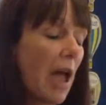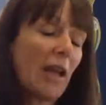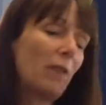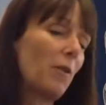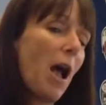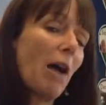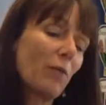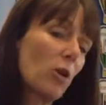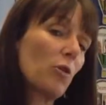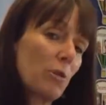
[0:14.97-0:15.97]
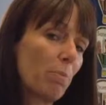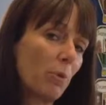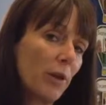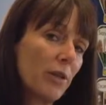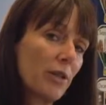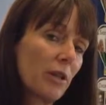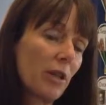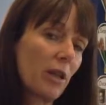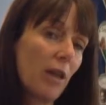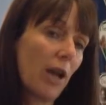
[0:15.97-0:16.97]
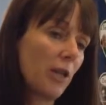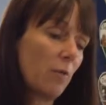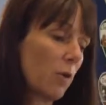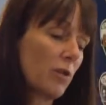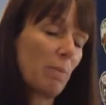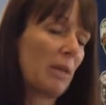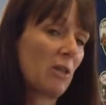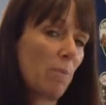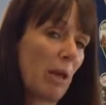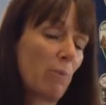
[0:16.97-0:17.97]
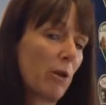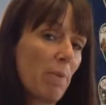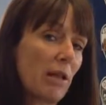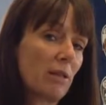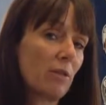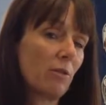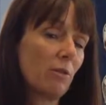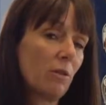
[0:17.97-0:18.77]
and if you haven't got a board and you've got a piece of paper and a pencil,